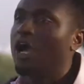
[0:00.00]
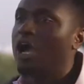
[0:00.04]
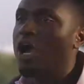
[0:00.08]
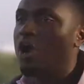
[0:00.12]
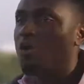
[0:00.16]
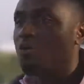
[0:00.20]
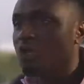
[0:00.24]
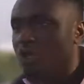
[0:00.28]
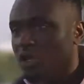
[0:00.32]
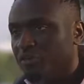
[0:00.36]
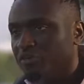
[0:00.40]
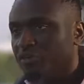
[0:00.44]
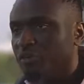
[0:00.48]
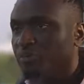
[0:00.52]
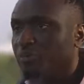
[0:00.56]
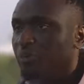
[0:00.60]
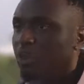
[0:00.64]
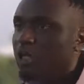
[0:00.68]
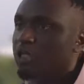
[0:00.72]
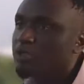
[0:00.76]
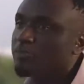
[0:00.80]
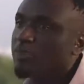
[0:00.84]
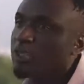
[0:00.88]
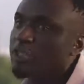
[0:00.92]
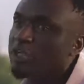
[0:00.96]
I will leave the
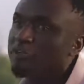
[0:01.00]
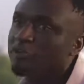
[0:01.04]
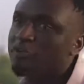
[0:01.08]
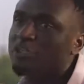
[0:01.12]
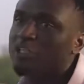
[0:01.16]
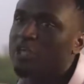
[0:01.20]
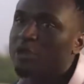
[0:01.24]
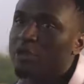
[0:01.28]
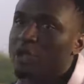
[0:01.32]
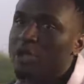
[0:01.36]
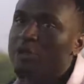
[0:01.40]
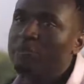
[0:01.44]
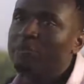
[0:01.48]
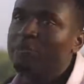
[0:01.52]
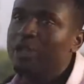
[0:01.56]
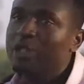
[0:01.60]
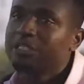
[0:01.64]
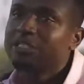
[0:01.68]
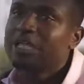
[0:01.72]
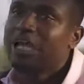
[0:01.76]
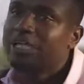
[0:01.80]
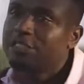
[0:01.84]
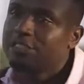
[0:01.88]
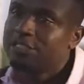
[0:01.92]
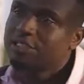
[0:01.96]
place. But if it's a place
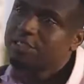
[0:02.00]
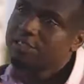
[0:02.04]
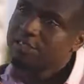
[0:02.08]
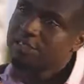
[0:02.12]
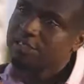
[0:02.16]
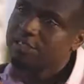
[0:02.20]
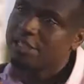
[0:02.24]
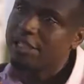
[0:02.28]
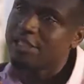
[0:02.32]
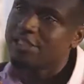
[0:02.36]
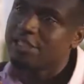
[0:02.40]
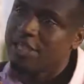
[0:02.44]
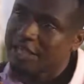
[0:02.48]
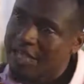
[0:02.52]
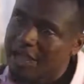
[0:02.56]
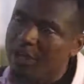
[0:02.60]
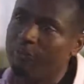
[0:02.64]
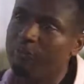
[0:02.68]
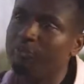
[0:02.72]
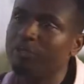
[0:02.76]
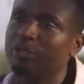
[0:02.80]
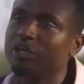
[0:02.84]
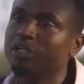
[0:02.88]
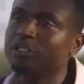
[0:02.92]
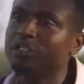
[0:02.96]
that is a camp
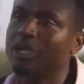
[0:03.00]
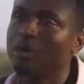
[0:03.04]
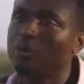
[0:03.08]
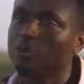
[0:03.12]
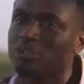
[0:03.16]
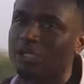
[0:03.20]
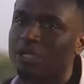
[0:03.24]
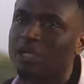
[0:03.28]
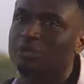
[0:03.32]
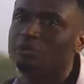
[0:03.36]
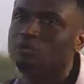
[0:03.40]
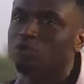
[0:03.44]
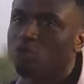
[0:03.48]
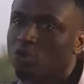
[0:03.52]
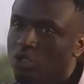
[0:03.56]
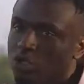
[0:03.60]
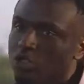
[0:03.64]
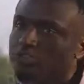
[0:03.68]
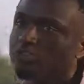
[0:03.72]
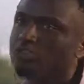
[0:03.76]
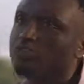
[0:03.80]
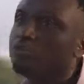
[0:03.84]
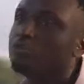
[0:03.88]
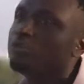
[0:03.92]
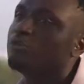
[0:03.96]
place, I will tell them to
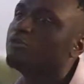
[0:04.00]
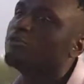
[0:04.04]
leave.